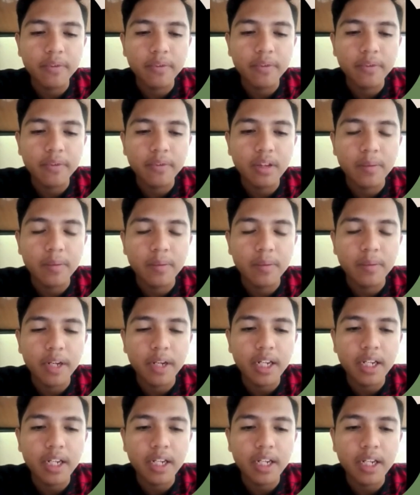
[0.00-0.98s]

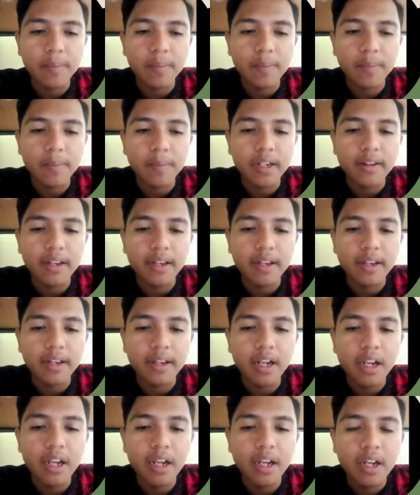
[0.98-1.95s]
bracket 3 minus L
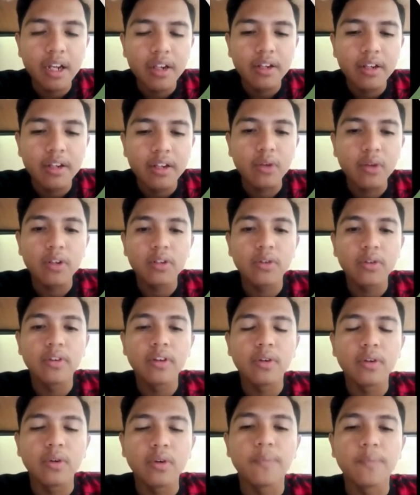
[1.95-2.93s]
equal to
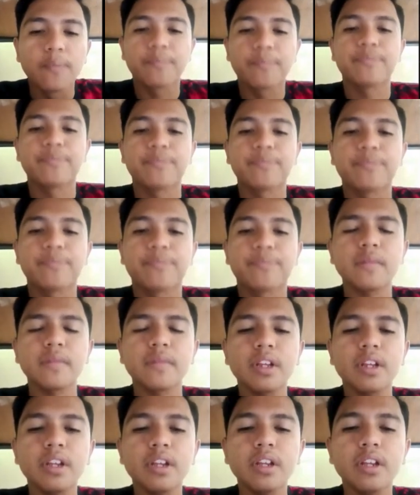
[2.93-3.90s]
0.
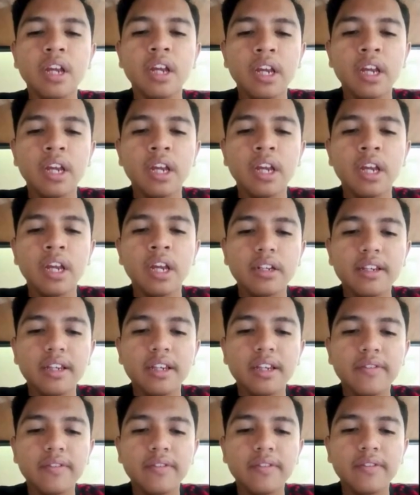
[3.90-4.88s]
This
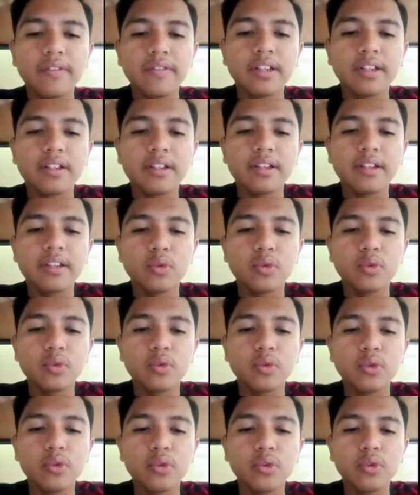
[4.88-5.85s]
gives us two
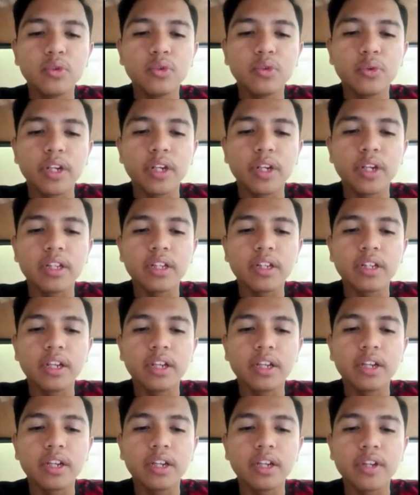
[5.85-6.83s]
roots where the
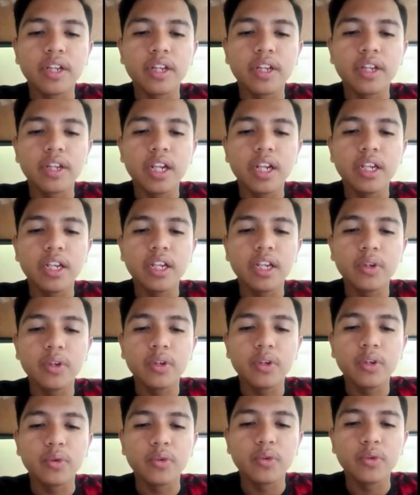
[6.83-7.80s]
3000 L equal
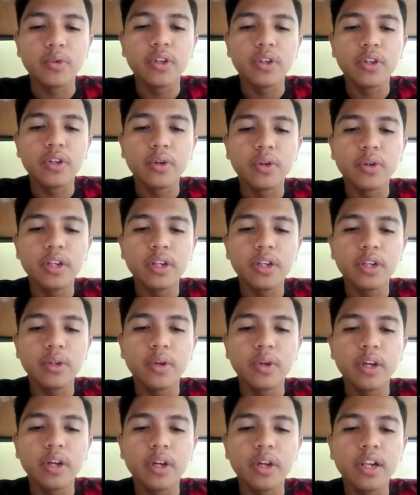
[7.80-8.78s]
to 0 lead
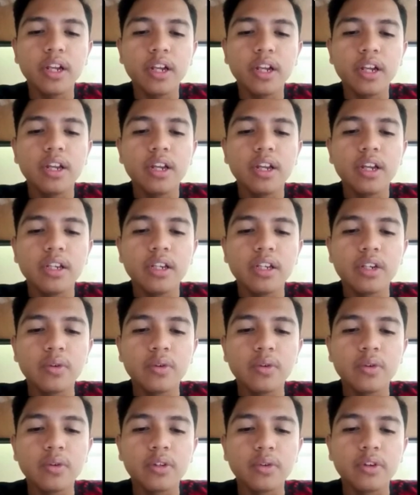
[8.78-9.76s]
to L
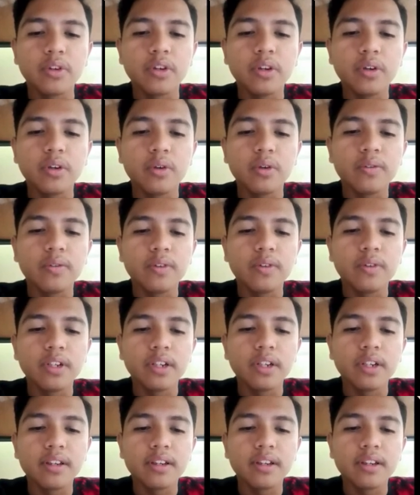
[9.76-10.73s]
equal to 0 for the
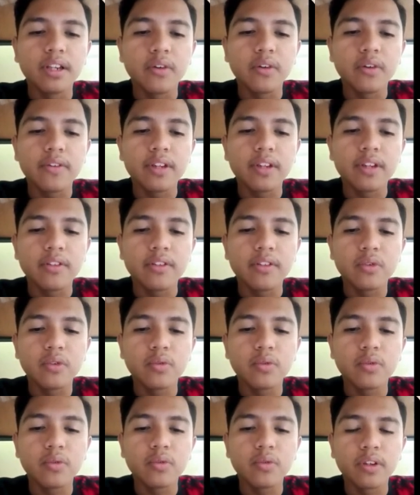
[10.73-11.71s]
start of stage
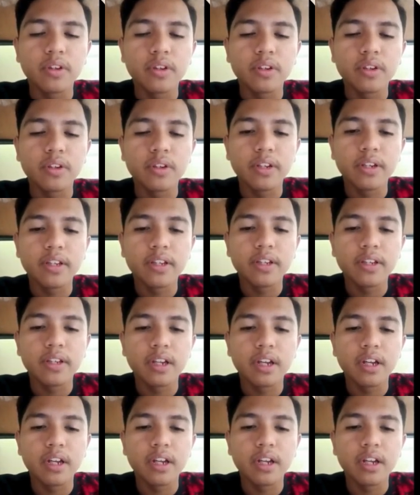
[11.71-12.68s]
for the
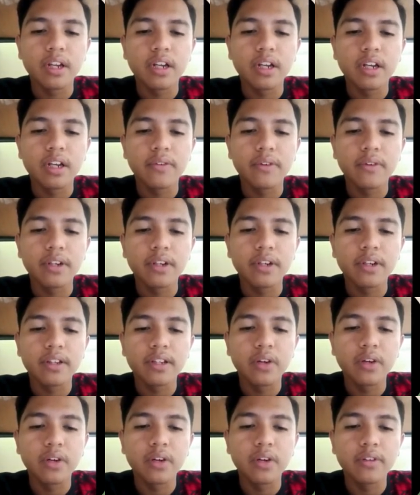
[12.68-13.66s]
start
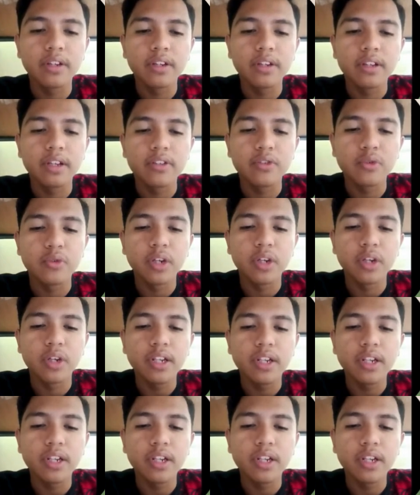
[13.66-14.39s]
of the stage 1,